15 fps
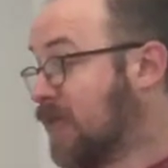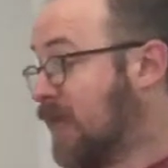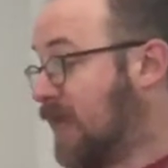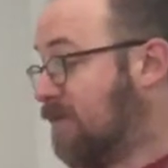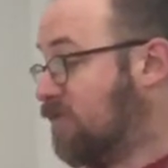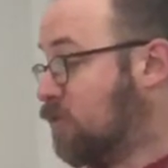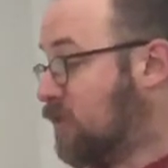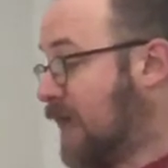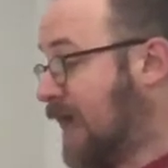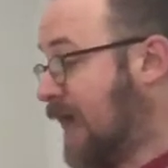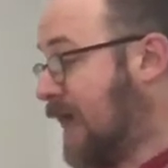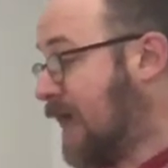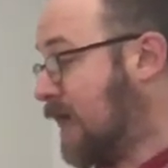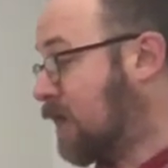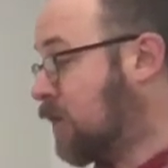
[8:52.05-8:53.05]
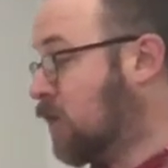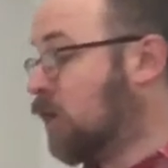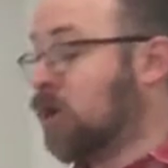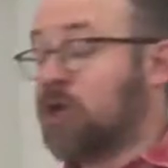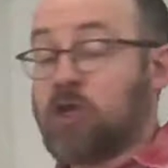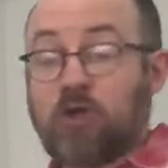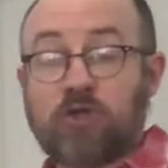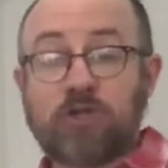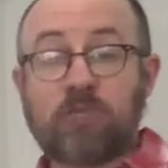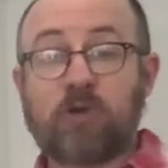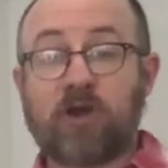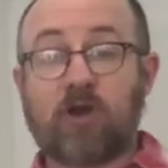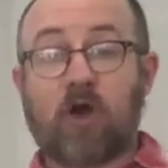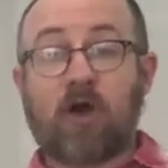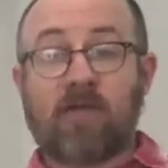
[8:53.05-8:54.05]
If you can, you should put
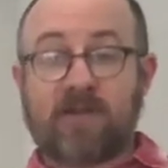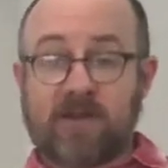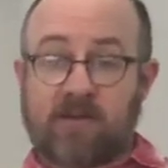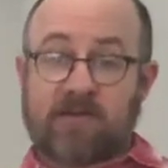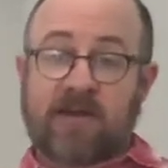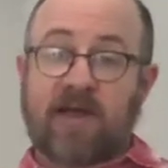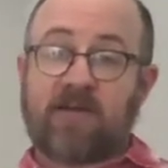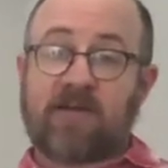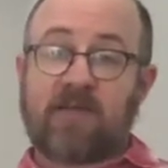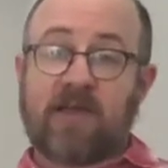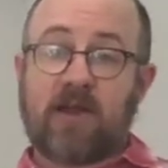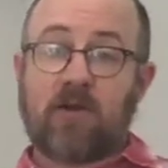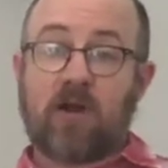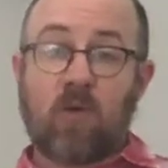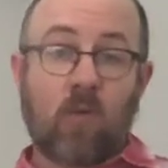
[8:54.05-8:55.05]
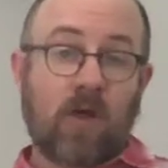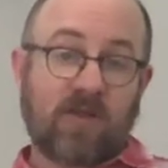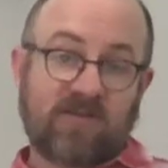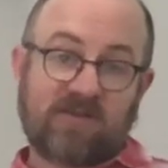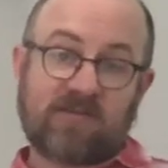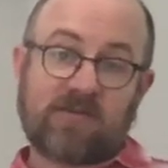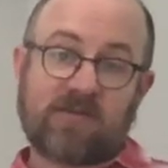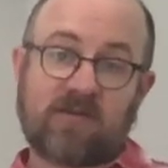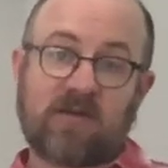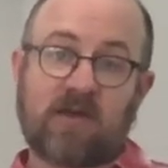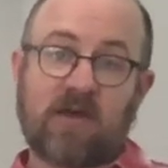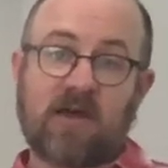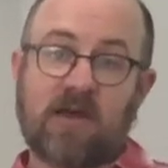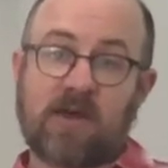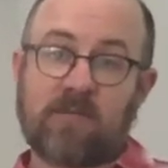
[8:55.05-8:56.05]
it all into your calculator at once,
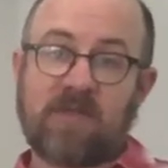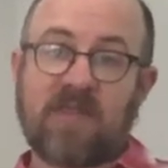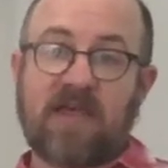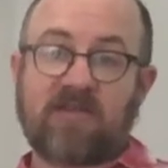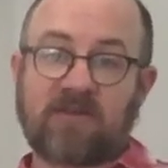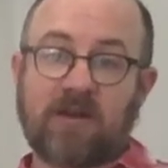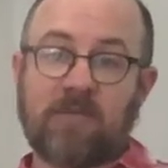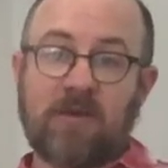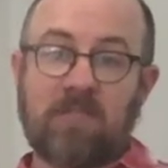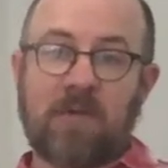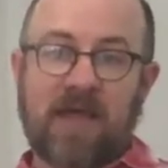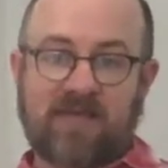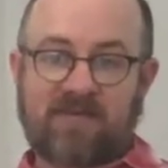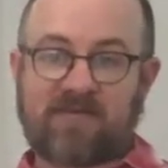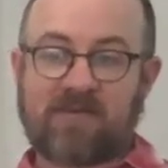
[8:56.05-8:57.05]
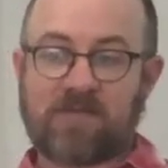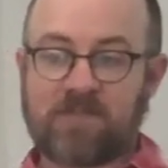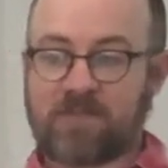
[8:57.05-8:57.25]
and that's going to be best.